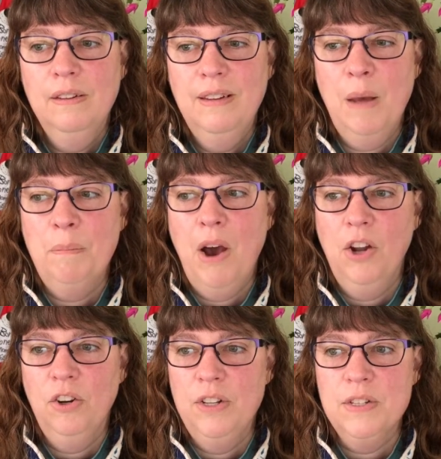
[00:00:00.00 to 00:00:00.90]
not
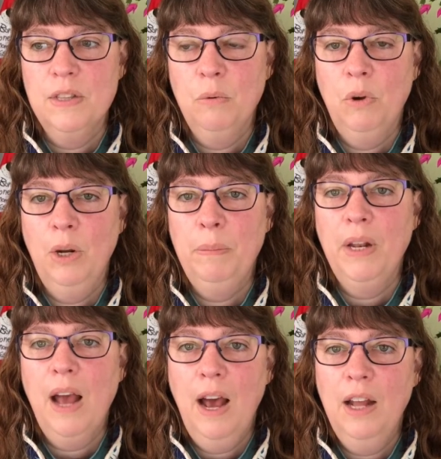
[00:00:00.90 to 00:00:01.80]
modern isn't the word, but
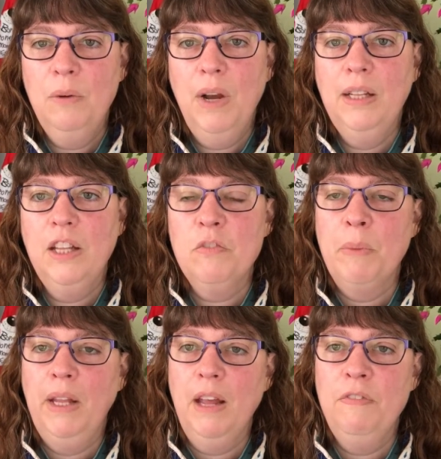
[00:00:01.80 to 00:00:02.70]
how do I live
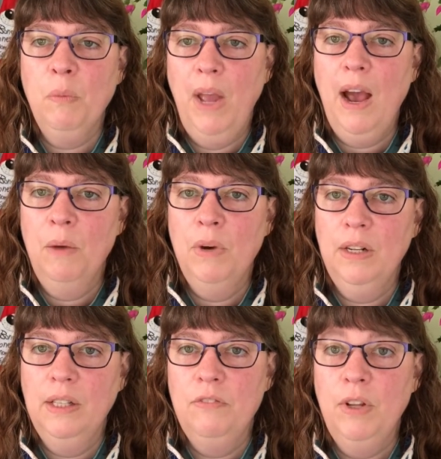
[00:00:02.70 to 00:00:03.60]
my life the way I want
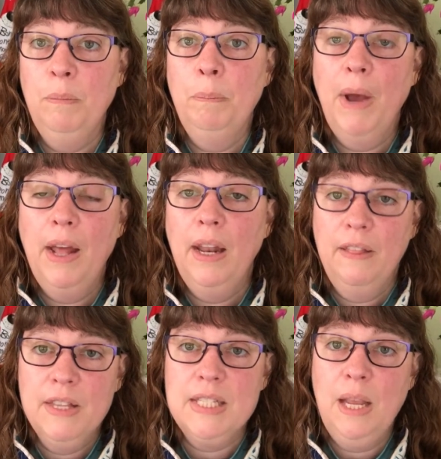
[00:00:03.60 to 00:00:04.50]
to live it, but
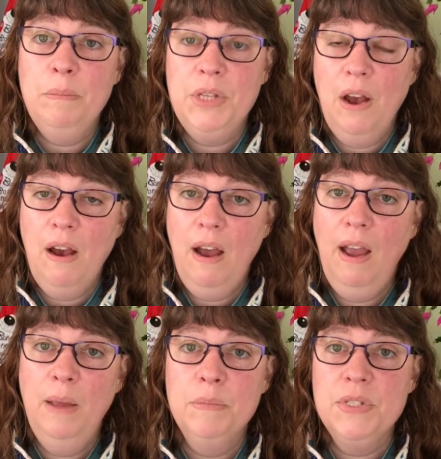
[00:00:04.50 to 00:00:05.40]
at the same
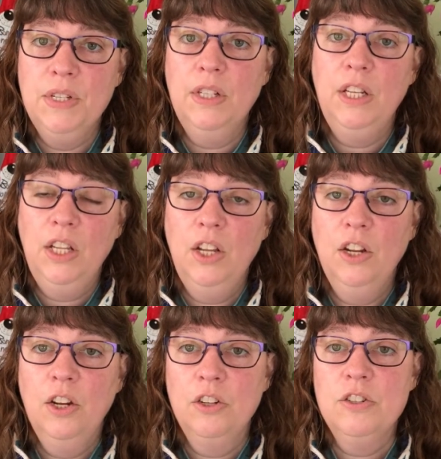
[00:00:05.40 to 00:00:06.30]
time still
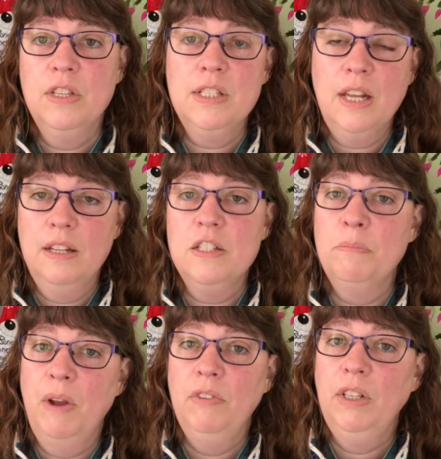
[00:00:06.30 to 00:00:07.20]
adhere to the tenets of
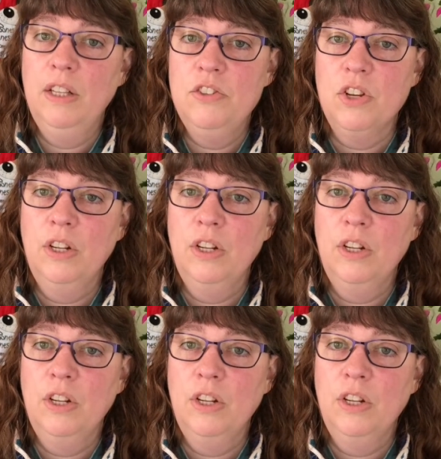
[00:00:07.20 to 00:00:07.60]
my religion.